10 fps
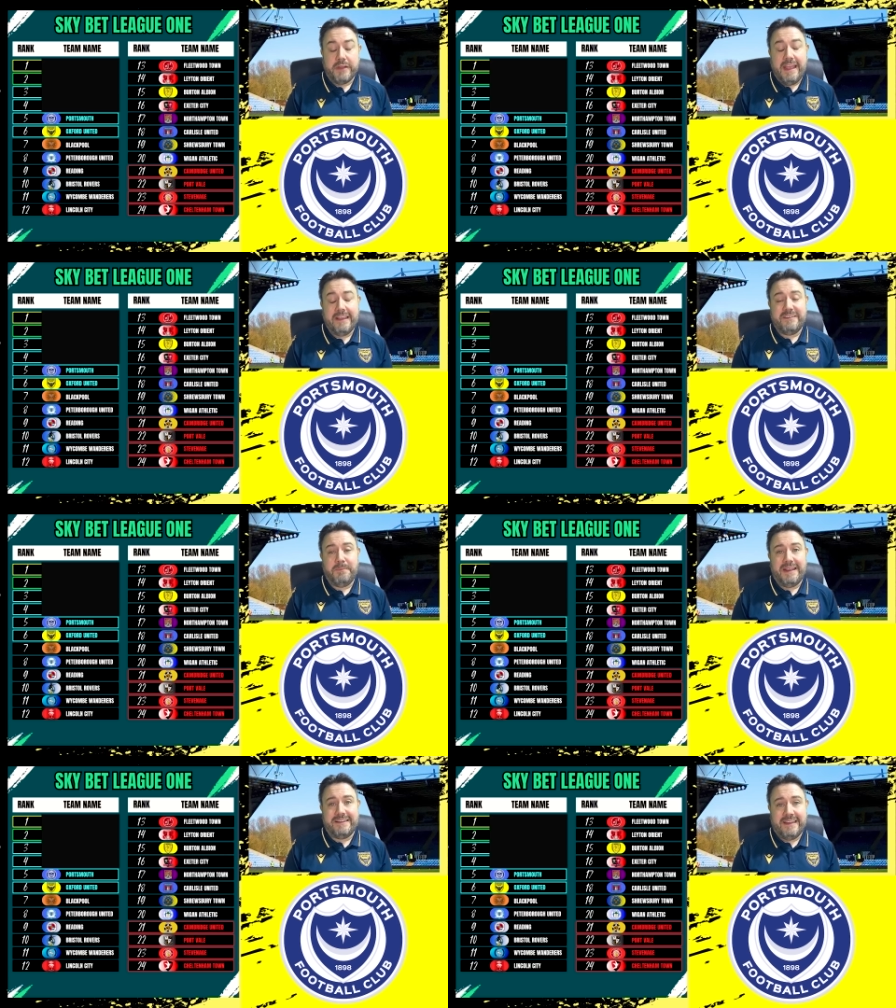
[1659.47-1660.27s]

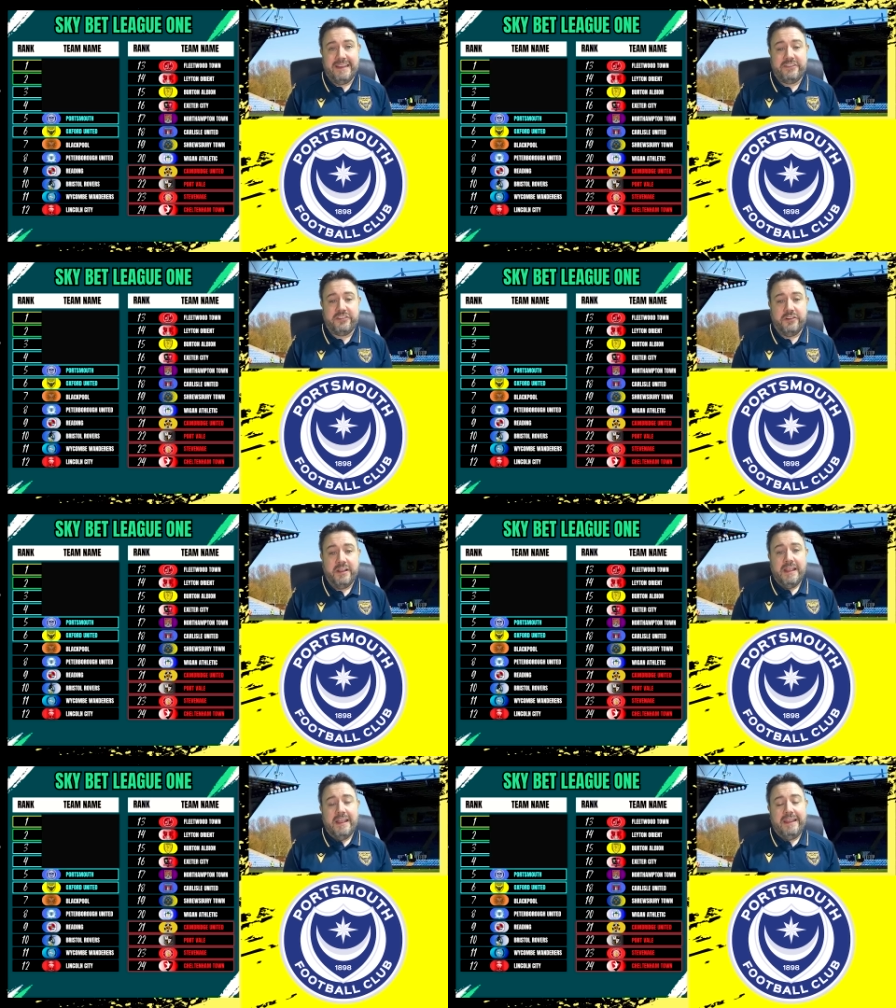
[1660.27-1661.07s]
Expectation
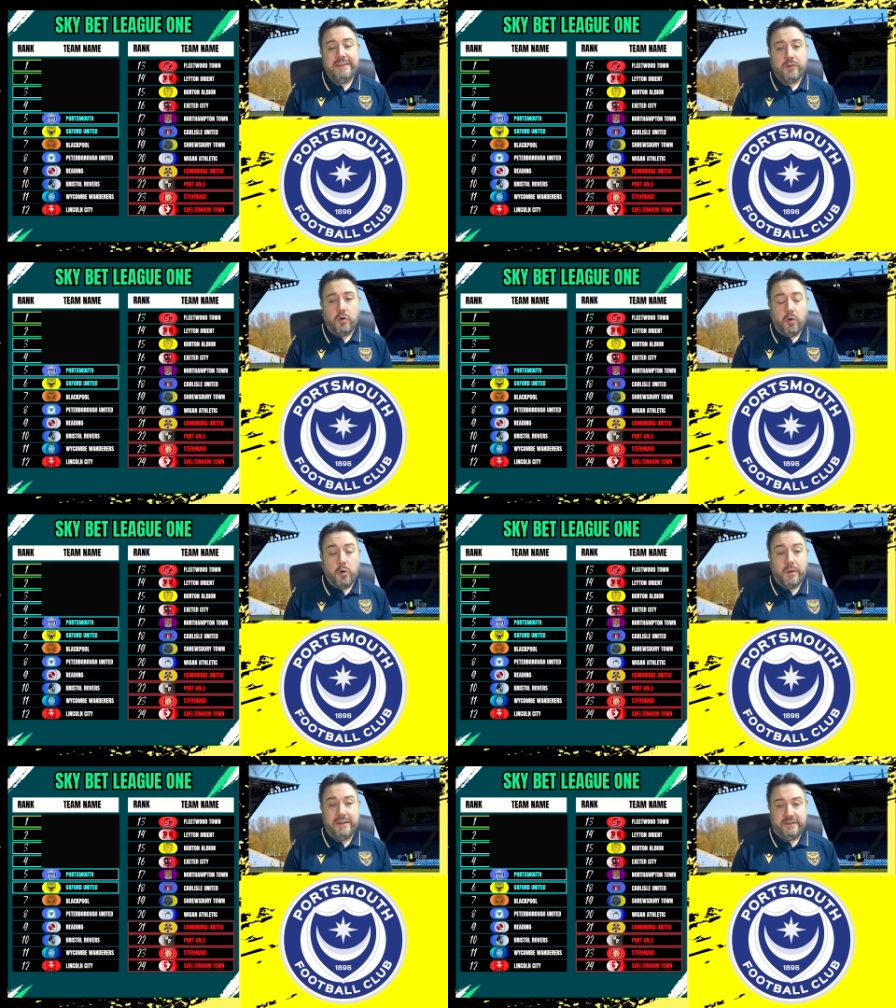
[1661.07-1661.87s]
is
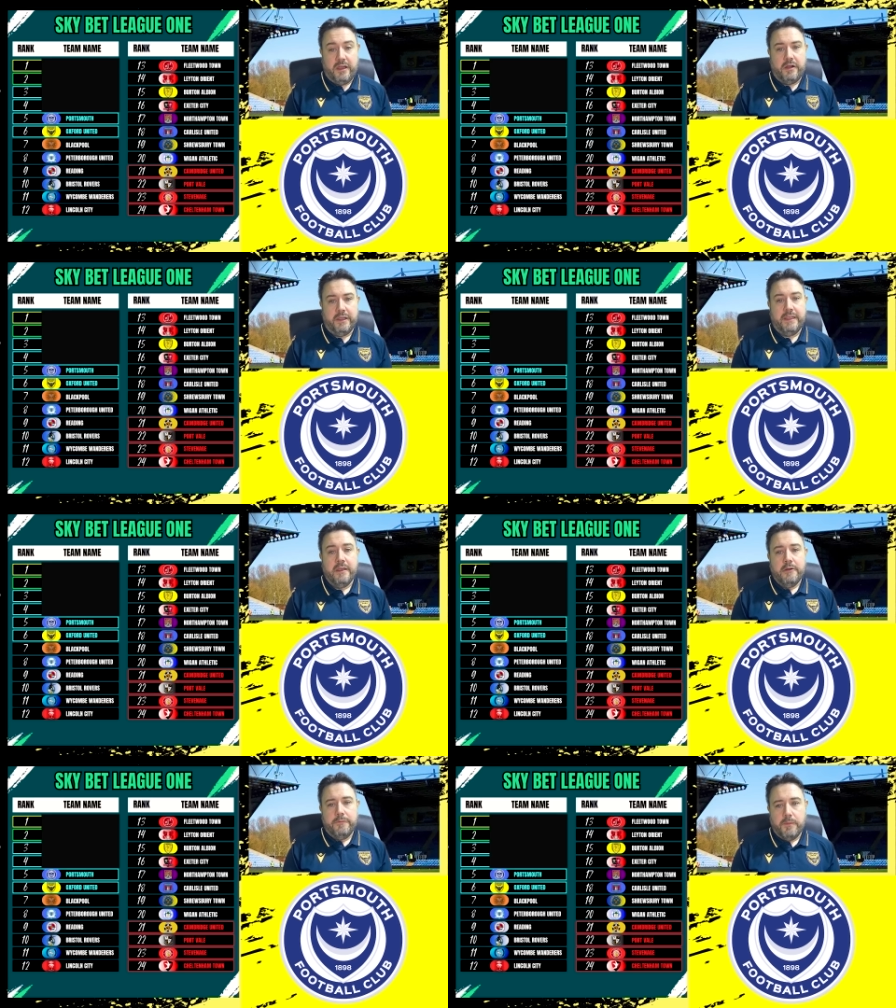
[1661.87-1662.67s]
always high
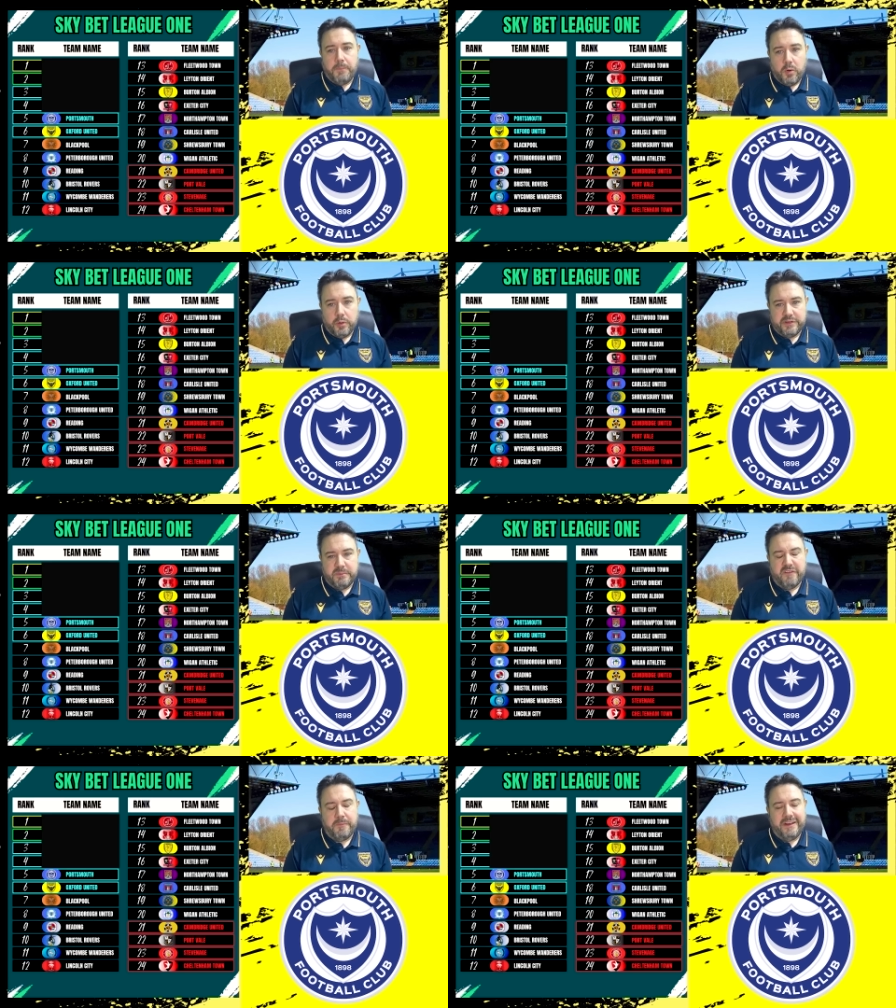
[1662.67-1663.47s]
for
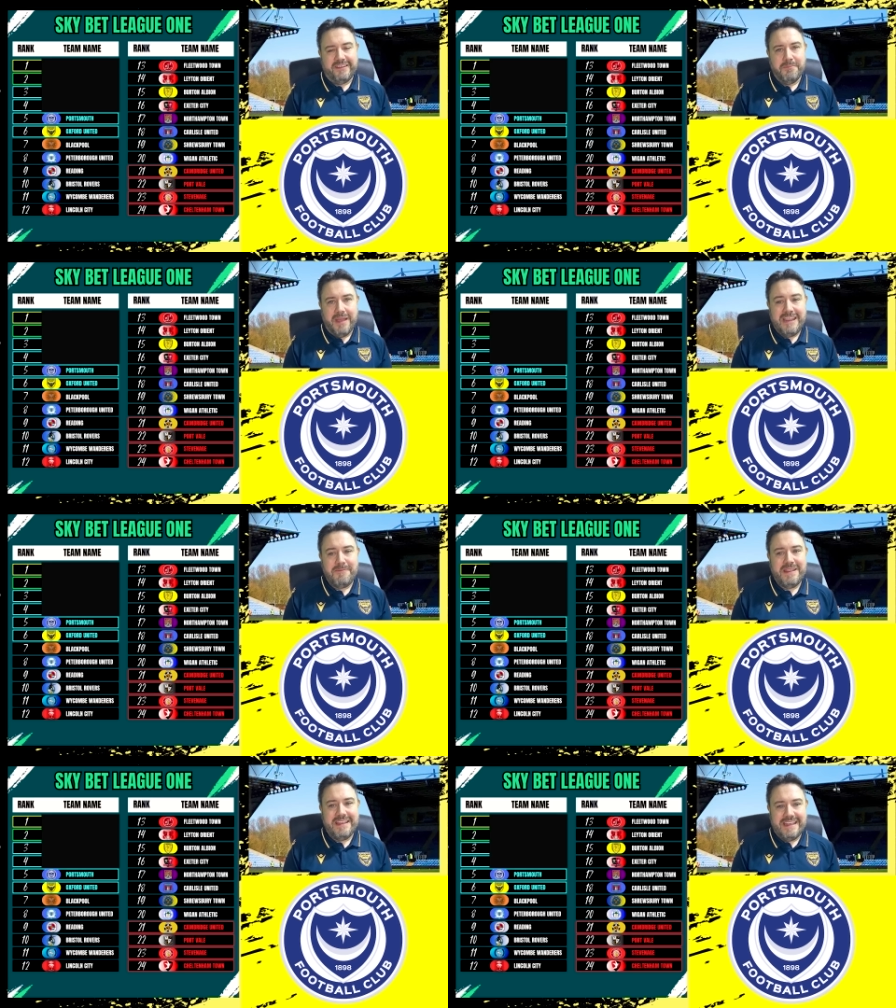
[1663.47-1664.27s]
Portsmouth, but it's
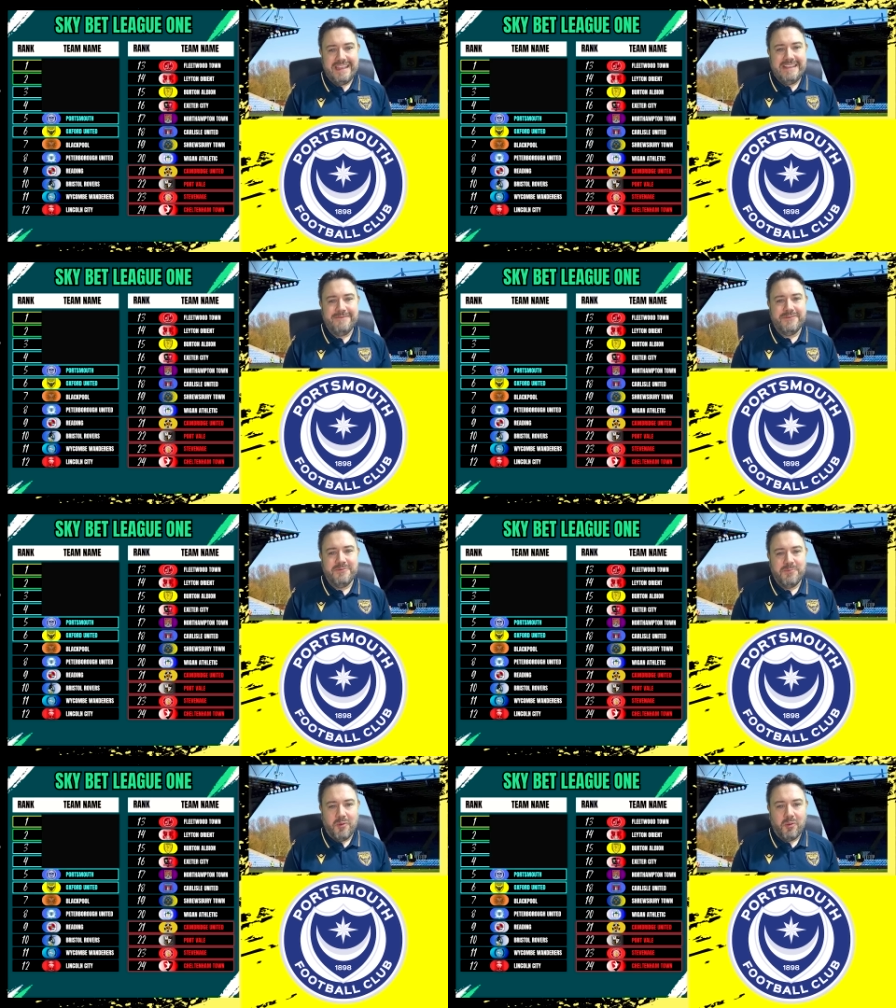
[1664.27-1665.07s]
maybe even
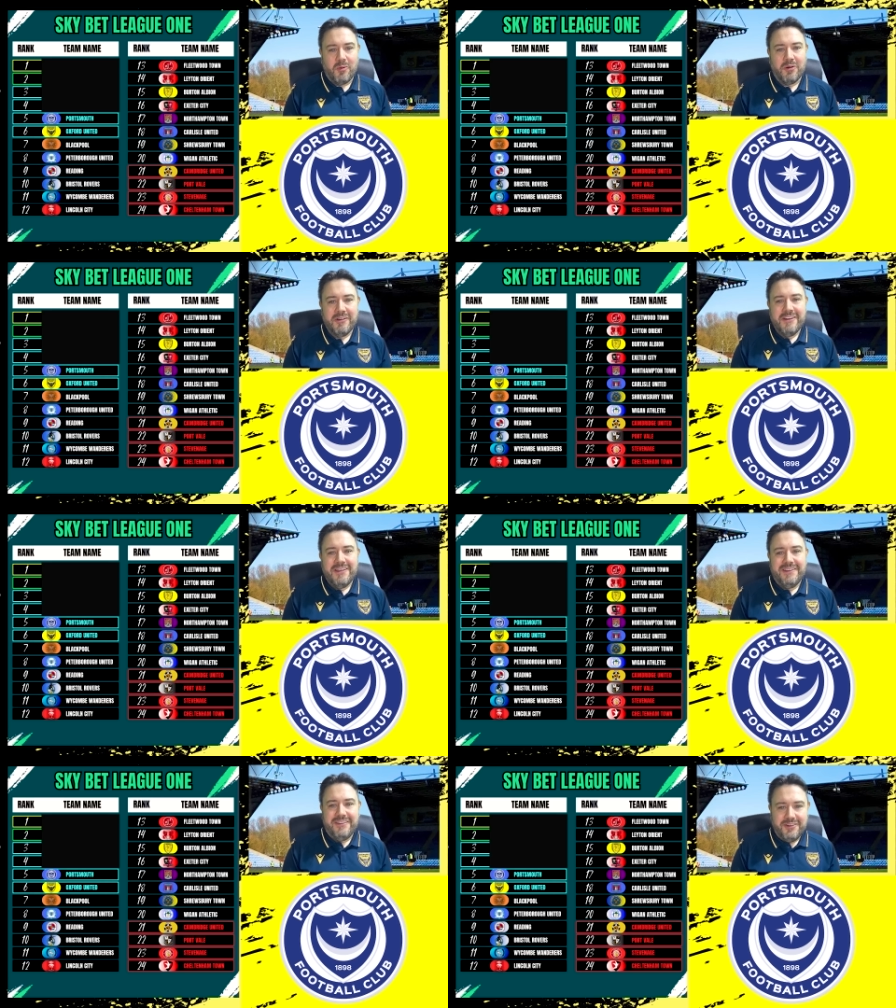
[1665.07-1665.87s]
more
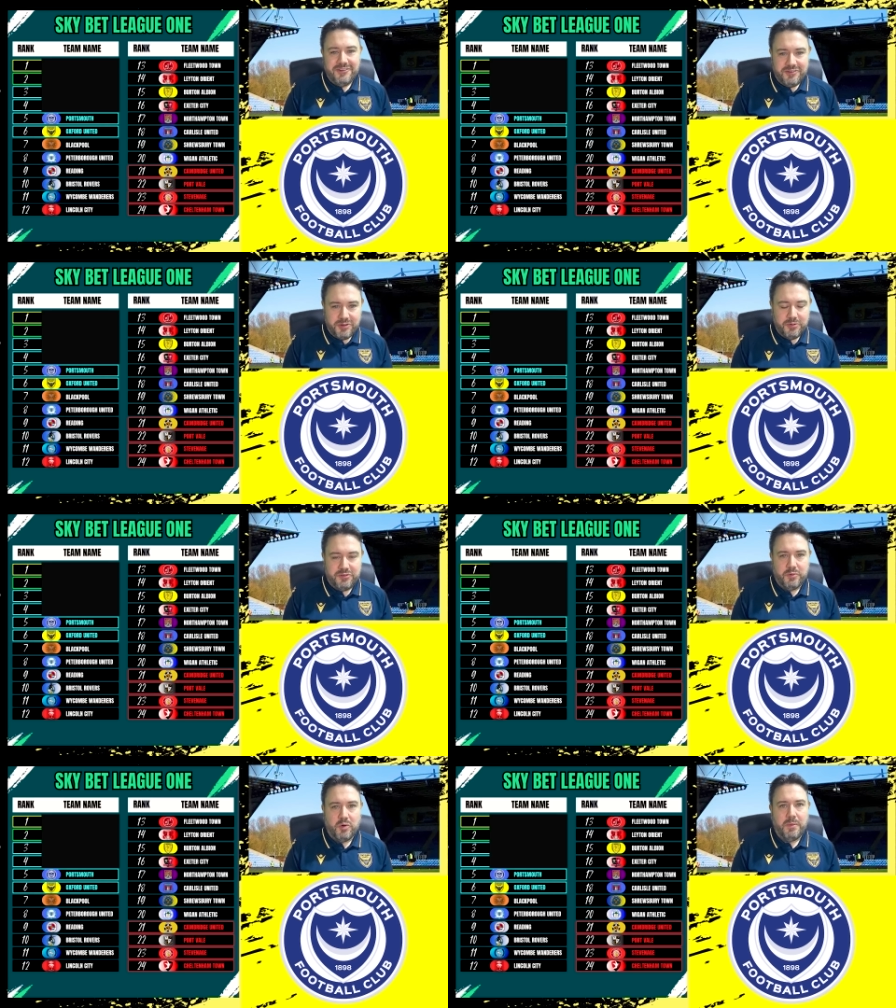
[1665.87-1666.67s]
than
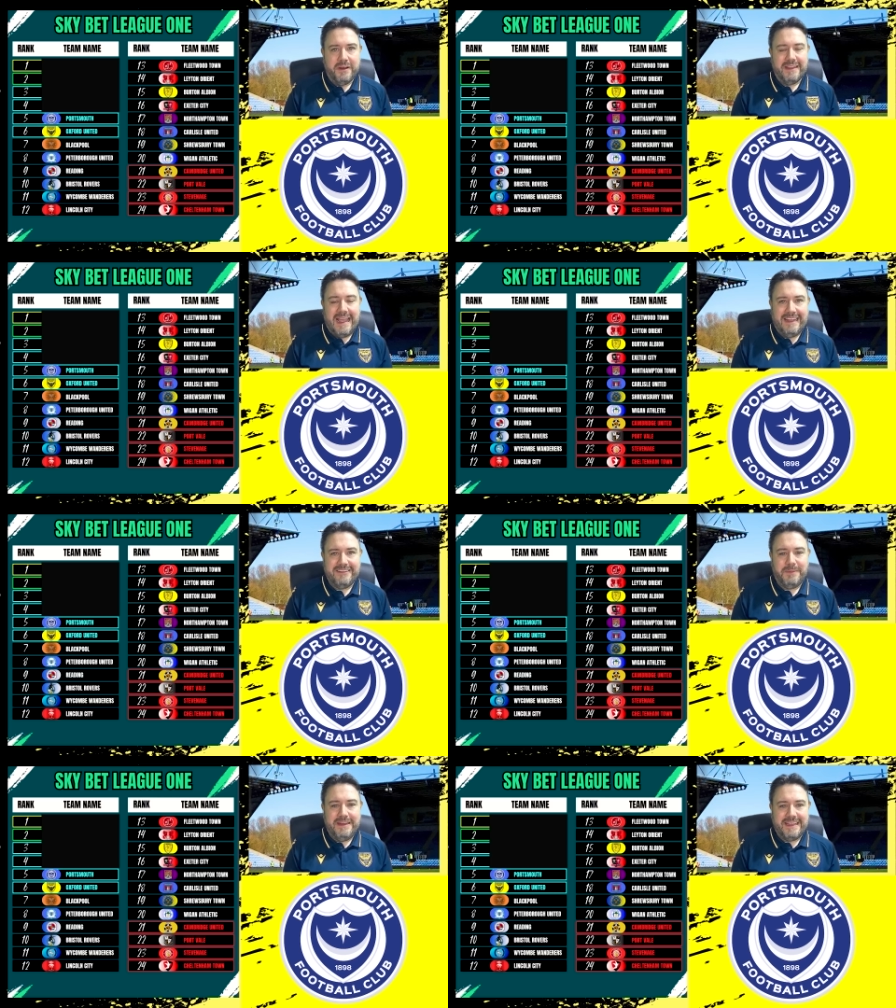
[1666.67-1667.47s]
usual. But it has
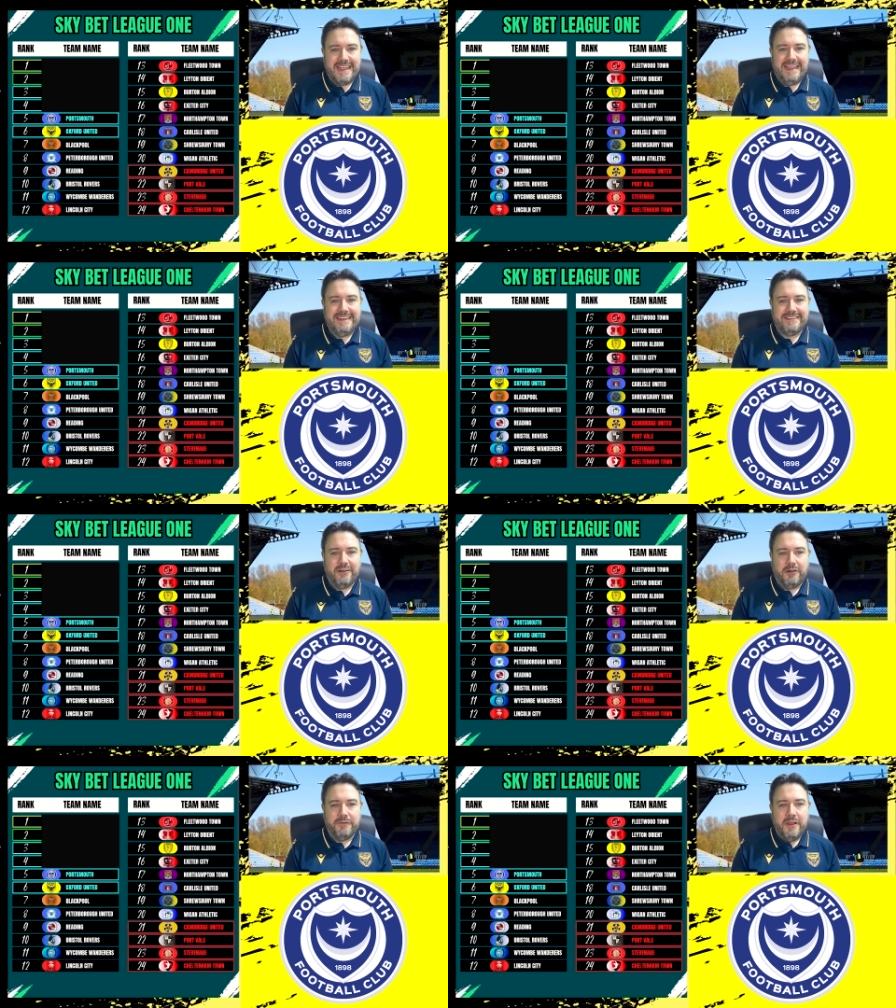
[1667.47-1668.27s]
been a case of